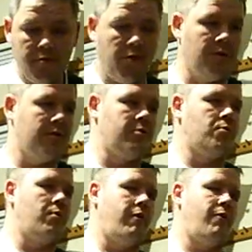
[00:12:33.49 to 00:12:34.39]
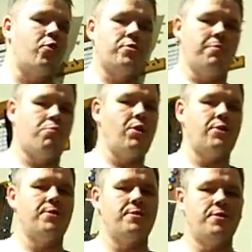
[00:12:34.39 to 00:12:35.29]
so this is sort of a first
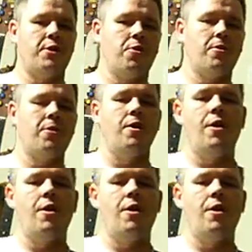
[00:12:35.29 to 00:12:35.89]
impressions here.